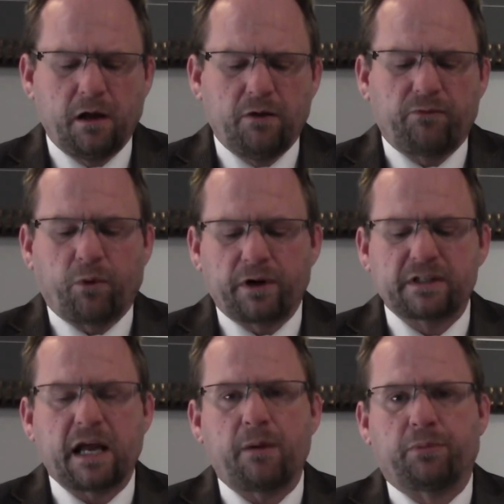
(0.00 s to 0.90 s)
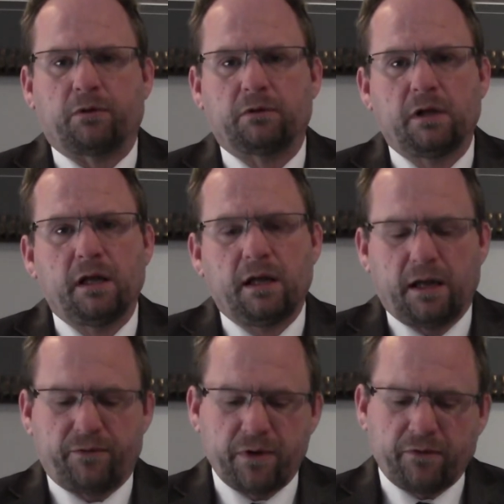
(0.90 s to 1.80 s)
For example,
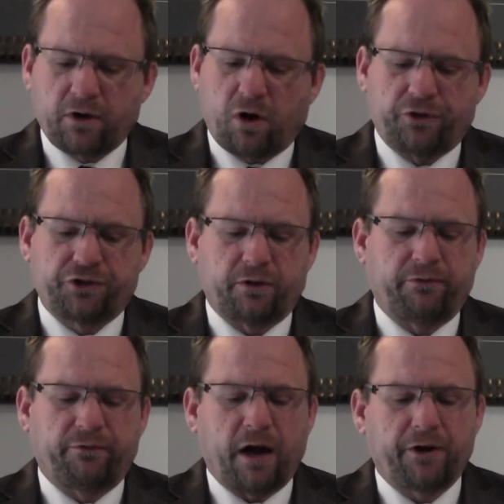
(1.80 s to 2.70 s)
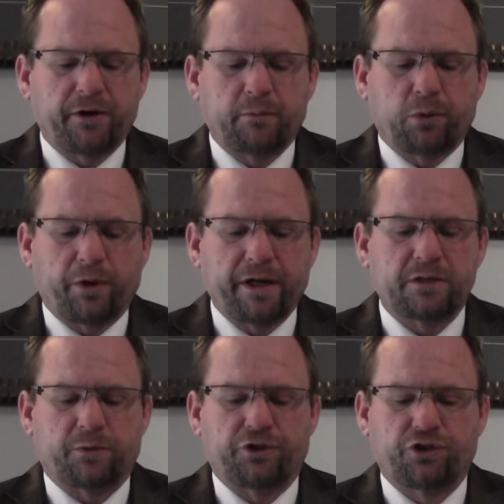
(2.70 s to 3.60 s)
if you have a culture of firing employees
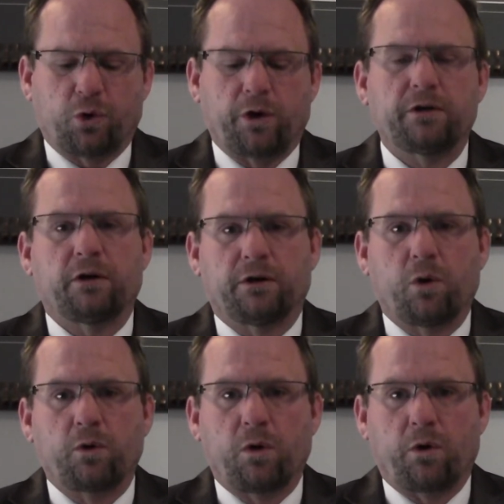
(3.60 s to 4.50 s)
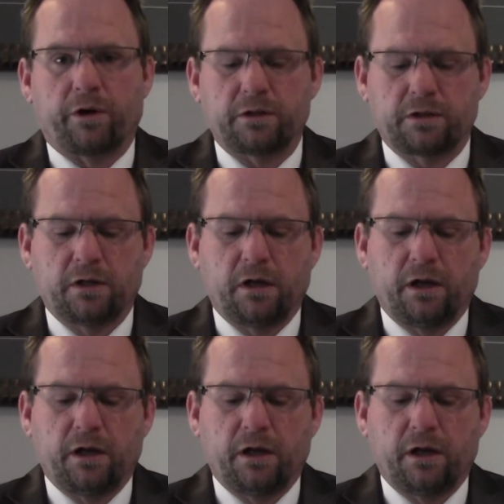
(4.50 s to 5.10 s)
with short or no notice,